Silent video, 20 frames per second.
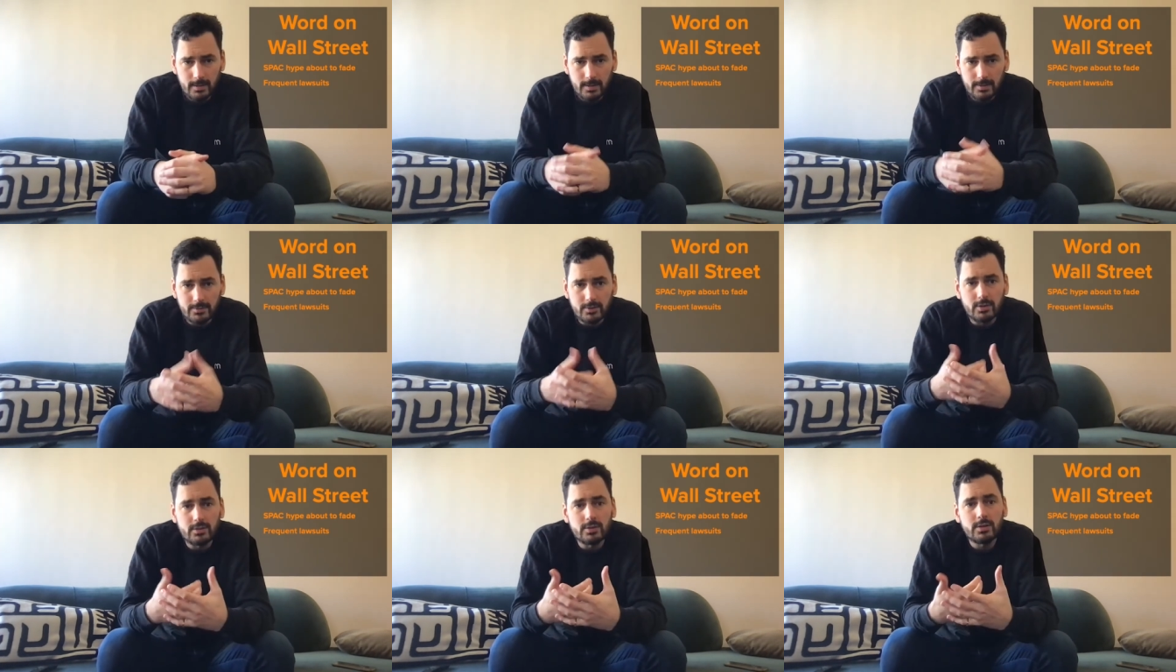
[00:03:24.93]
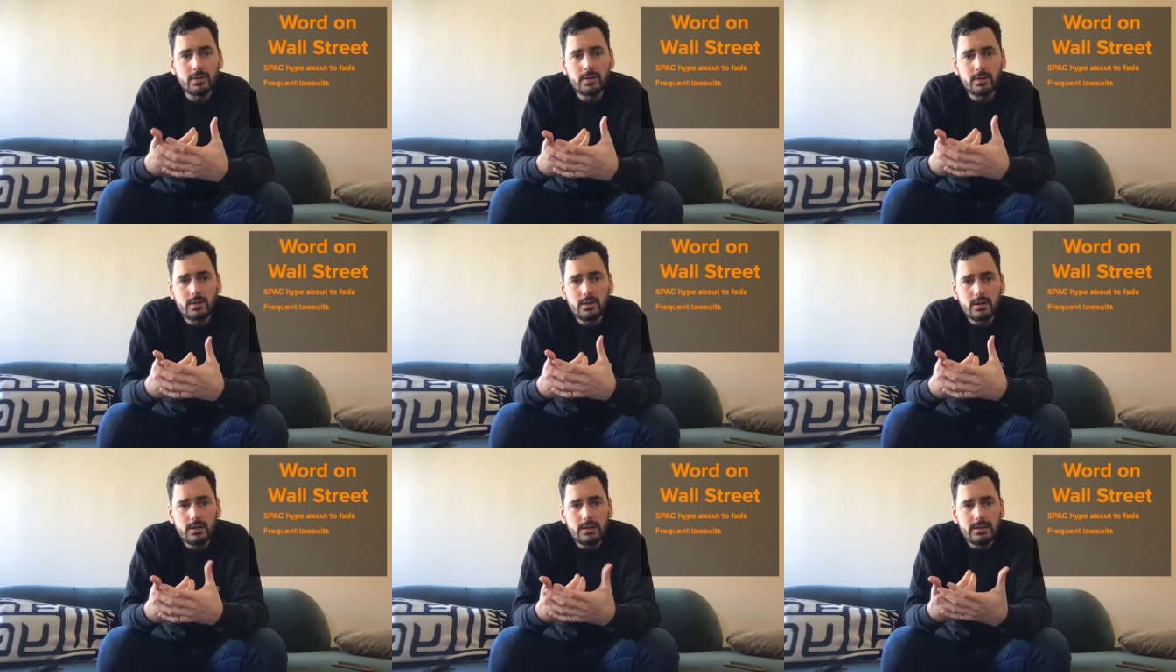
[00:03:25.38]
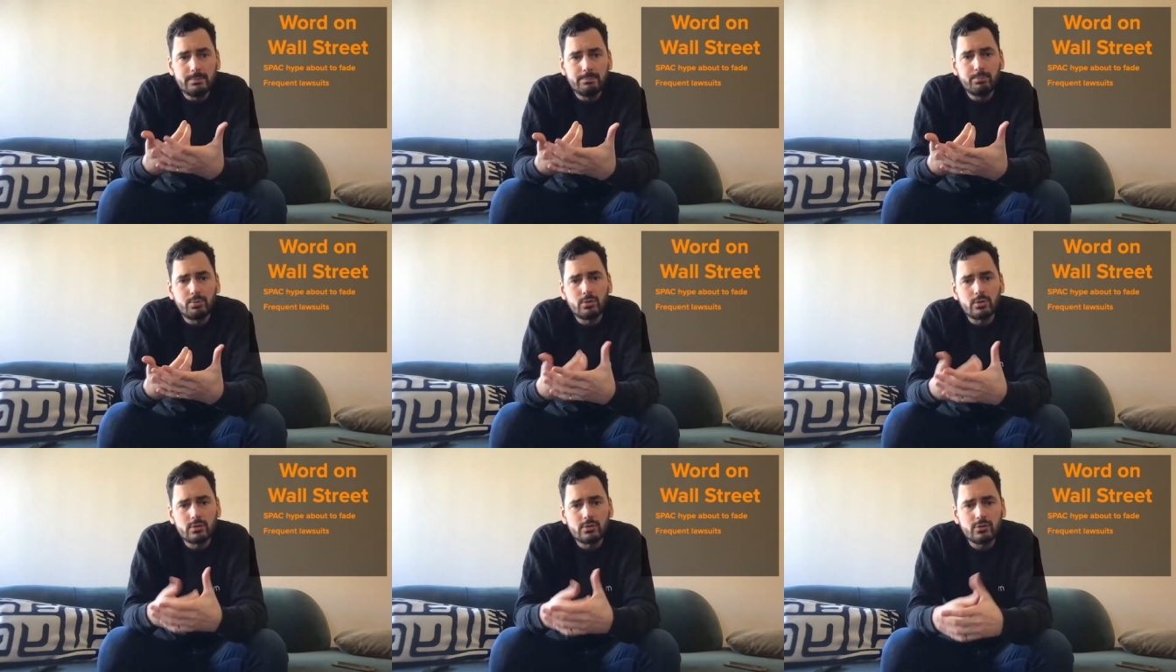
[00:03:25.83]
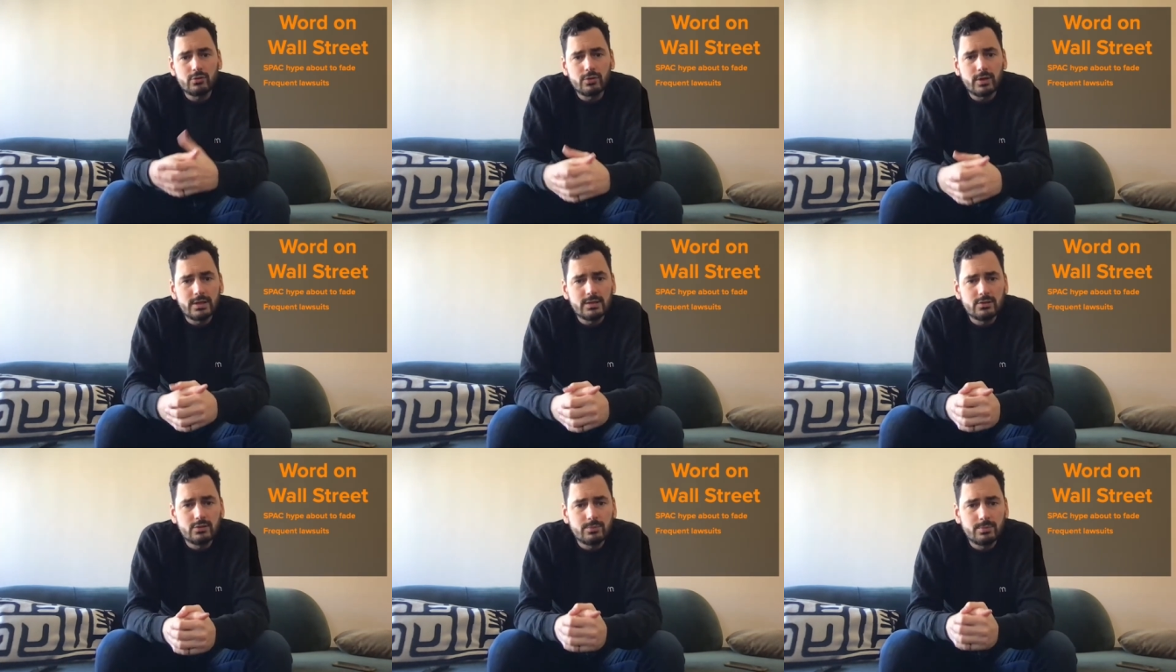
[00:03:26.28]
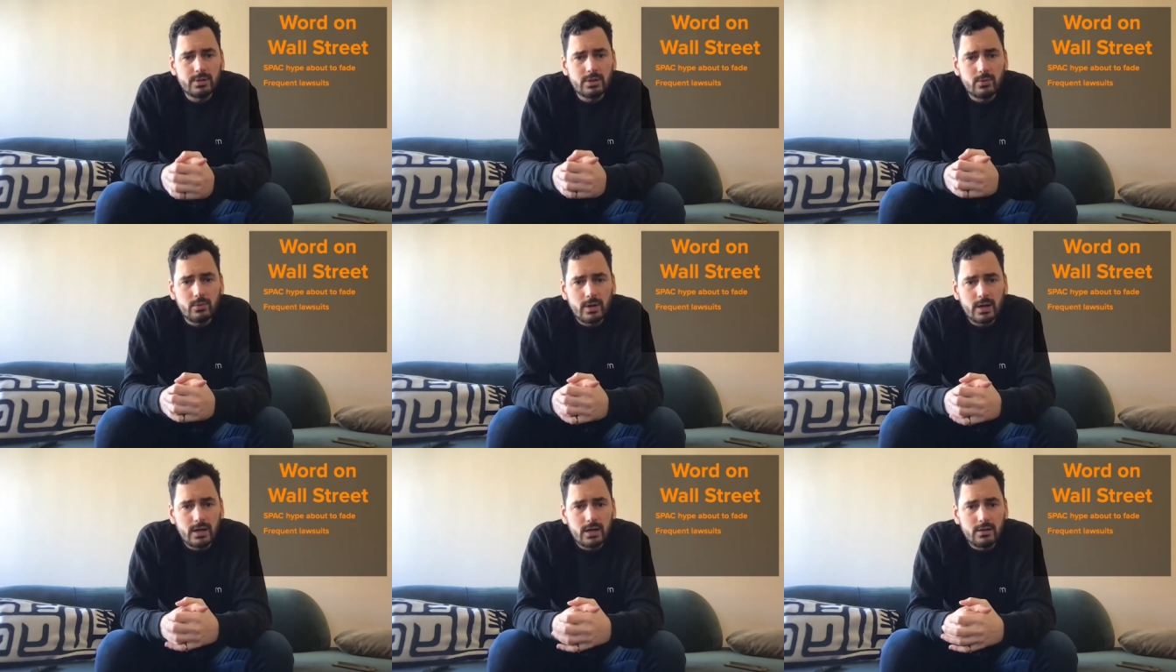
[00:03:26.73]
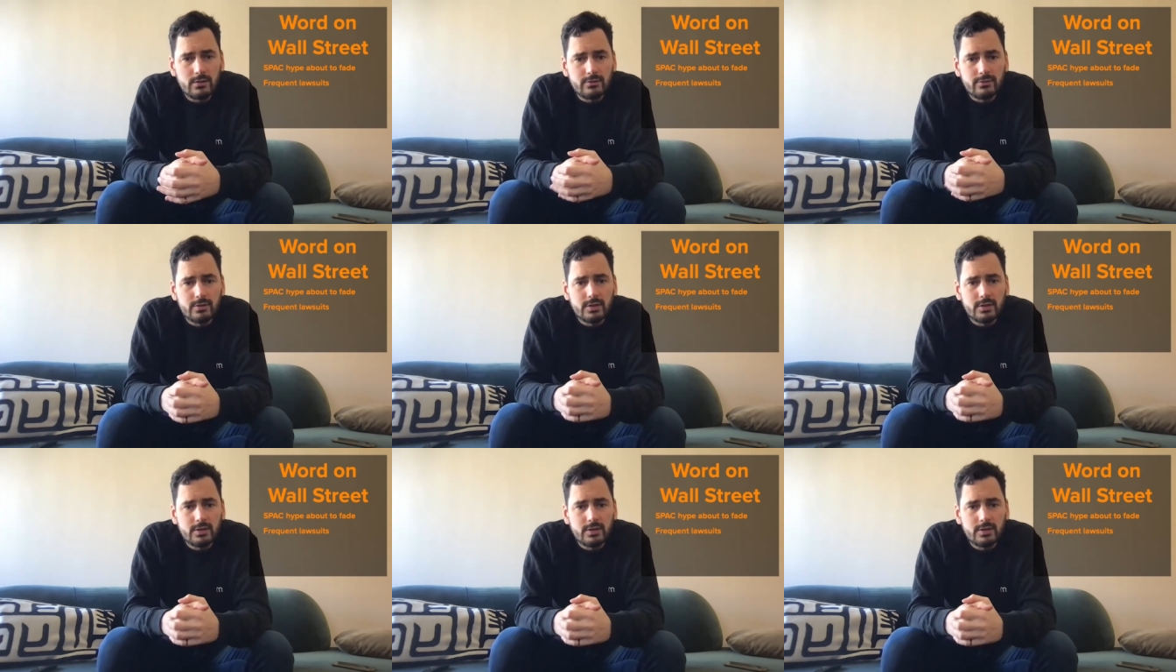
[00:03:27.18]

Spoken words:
Another important trend to be aware of